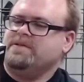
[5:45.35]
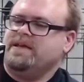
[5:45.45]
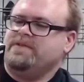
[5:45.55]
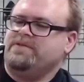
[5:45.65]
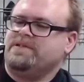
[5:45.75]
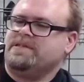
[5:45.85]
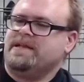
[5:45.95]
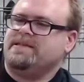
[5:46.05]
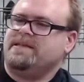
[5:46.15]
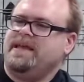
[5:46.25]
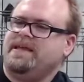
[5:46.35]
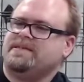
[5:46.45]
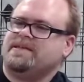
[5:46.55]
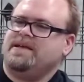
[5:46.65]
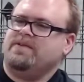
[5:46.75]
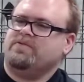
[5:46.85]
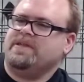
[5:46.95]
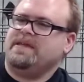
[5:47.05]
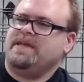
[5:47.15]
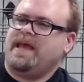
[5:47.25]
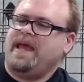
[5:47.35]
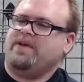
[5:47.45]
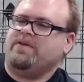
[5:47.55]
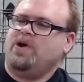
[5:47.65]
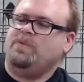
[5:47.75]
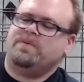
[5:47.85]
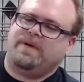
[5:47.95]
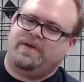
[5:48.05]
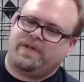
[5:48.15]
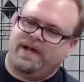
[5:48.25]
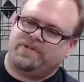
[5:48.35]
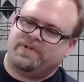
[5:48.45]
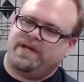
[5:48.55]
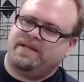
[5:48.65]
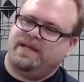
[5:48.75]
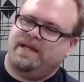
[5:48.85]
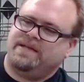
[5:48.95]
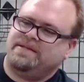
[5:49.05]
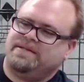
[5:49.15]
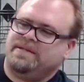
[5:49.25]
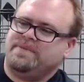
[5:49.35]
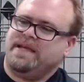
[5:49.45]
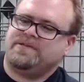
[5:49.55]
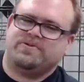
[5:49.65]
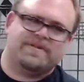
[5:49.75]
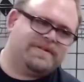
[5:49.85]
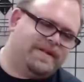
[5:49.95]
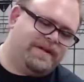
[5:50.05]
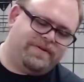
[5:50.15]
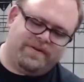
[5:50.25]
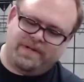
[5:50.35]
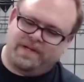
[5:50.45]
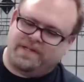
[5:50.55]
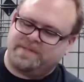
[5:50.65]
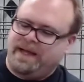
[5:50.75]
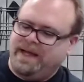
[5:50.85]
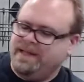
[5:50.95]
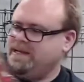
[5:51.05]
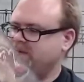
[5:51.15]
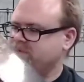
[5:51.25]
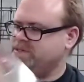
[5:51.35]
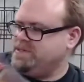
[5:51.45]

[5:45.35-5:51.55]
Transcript: Like if you're just like today's a really angry open mouth Hydra kind of day, and some days are just you're a smiling Hydra.